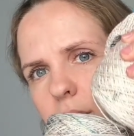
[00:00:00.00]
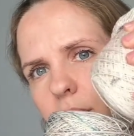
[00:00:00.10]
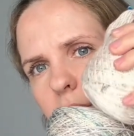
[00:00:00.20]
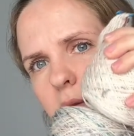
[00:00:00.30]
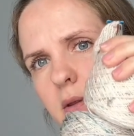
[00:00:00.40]

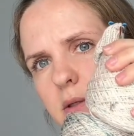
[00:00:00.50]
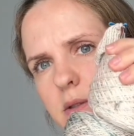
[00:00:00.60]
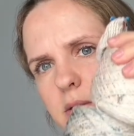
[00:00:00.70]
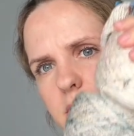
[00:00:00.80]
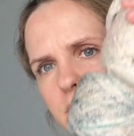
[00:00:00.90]
and this
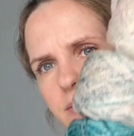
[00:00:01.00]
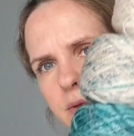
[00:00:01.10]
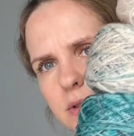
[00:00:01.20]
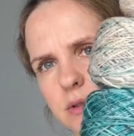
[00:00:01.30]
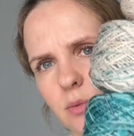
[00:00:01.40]
is the
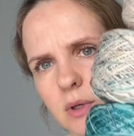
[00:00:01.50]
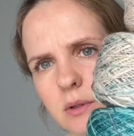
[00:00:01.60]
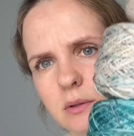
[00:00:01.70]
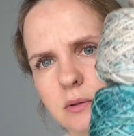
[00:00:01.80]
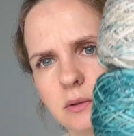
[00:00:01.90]
first
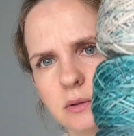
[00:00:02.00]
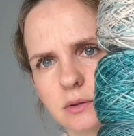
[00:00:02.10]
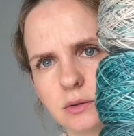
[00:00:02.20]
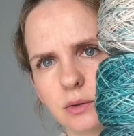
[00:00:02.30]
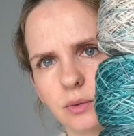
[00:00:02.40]
one.
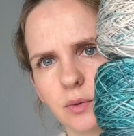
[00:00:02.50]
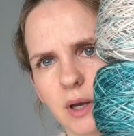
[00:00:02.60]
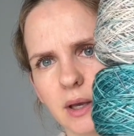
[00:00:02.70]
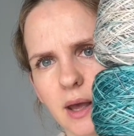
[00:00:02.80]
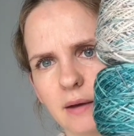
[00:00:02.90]
So
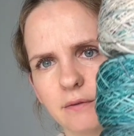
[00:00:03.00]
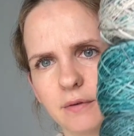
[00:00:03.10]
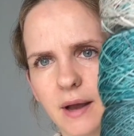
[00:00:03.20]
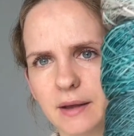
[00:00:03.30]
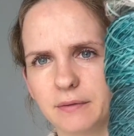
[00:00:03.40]
I have
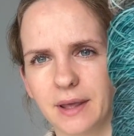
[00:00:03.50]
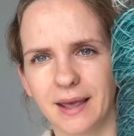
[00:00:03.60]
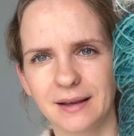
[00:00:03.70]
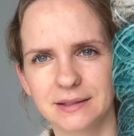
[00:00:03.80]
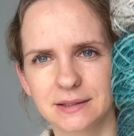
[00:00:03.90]
5
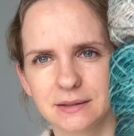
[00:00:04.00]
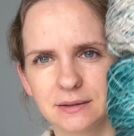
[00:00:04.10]
cakes